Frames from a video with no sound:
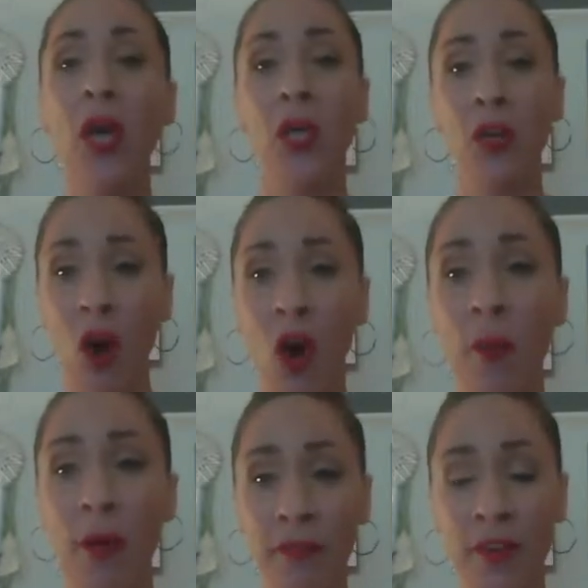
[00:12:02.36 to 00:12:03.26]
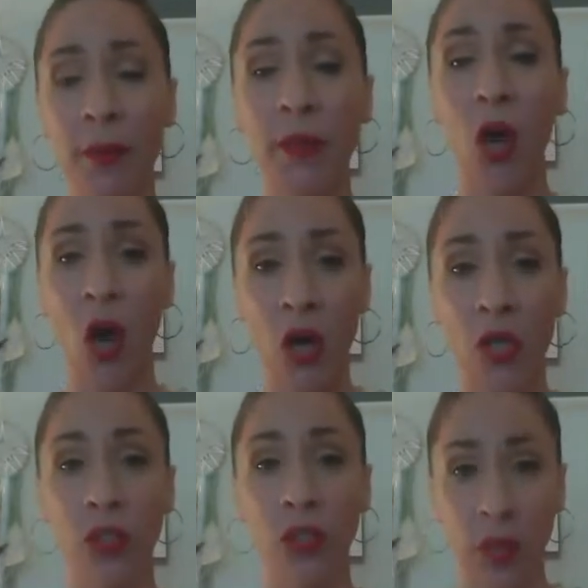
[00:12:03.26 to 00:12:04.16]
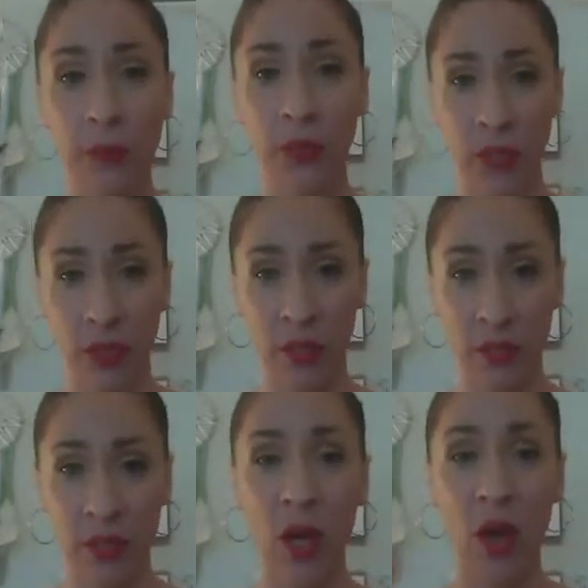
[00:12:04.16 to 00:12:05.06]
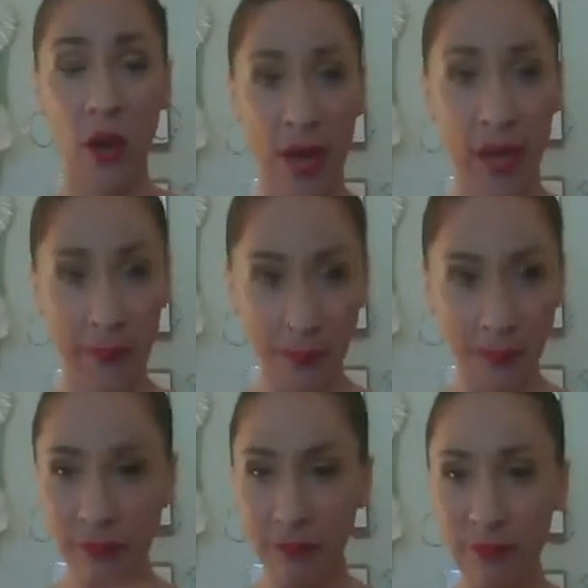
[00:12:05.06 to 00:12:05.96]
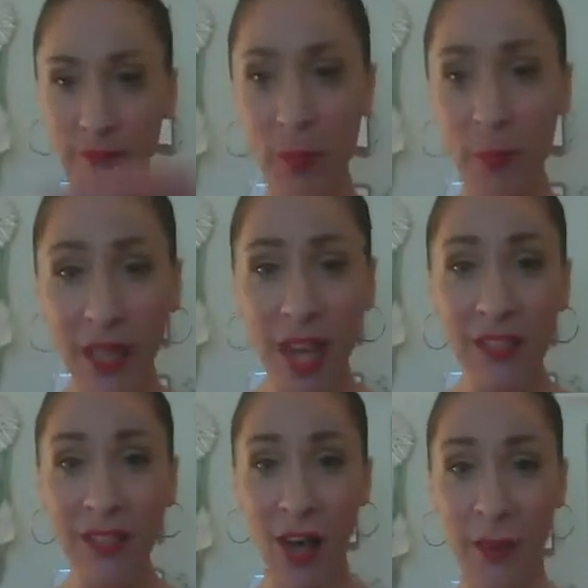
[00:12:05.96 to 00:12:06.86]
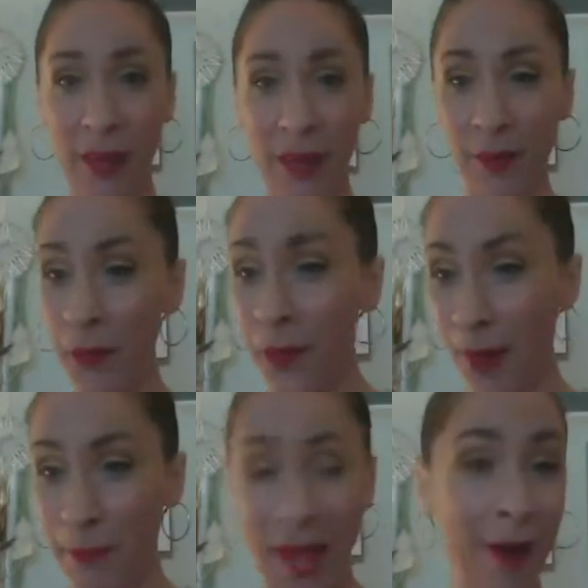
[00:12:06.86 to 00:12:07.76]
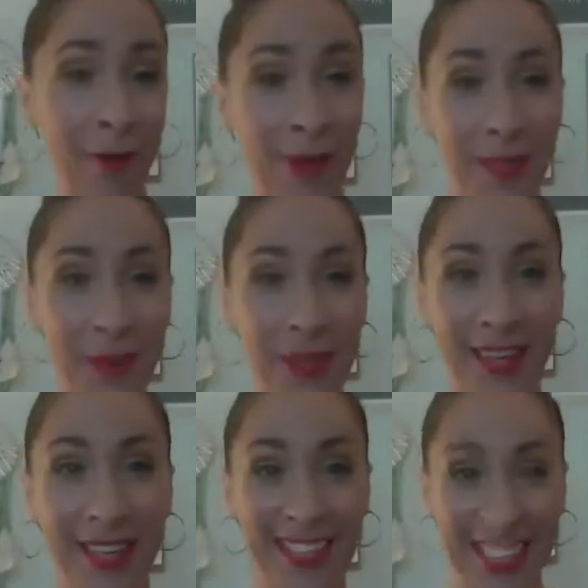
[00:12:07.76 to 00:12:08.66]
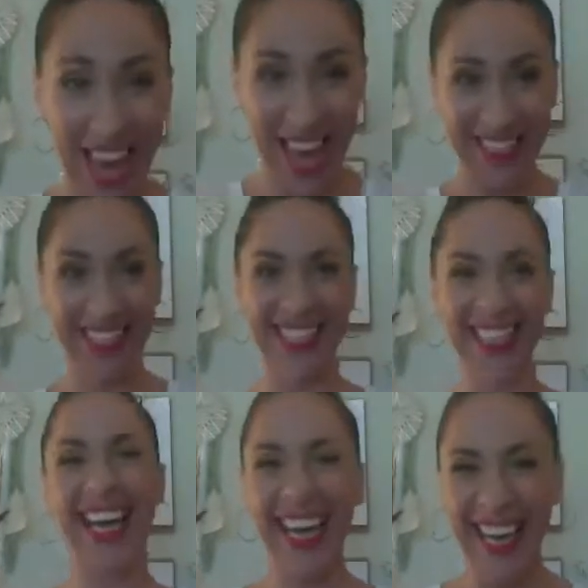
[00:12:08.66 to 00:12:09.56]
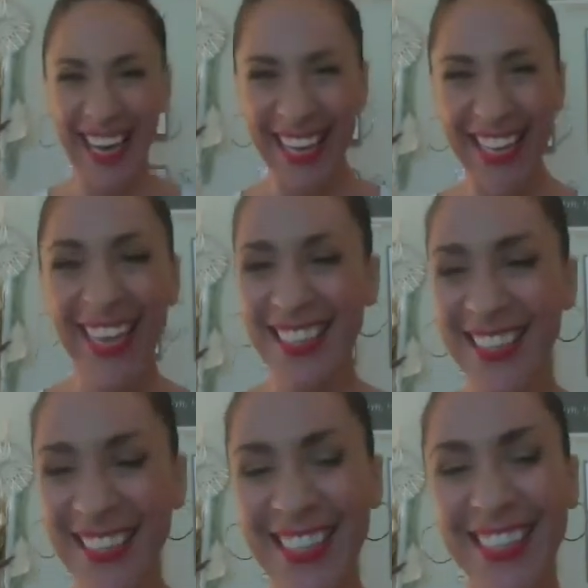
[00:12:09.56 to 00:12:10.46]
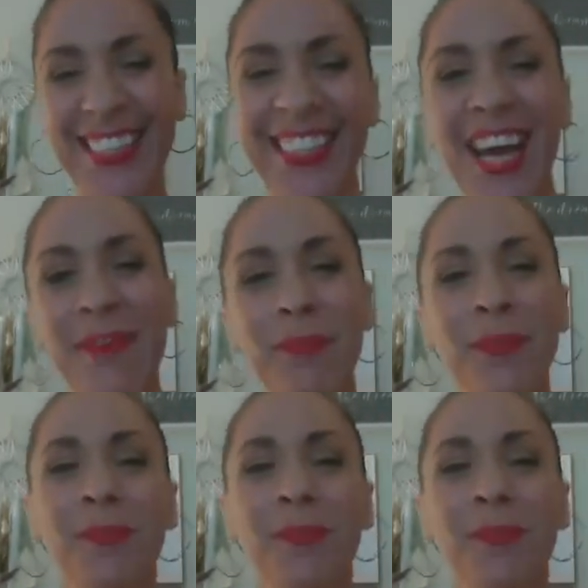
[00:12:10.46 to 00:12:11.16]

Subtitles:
your Arbonne family are your dream stealers. Okay, my last topic. Woo, I'm powering through this. Yes. Just looked at the time.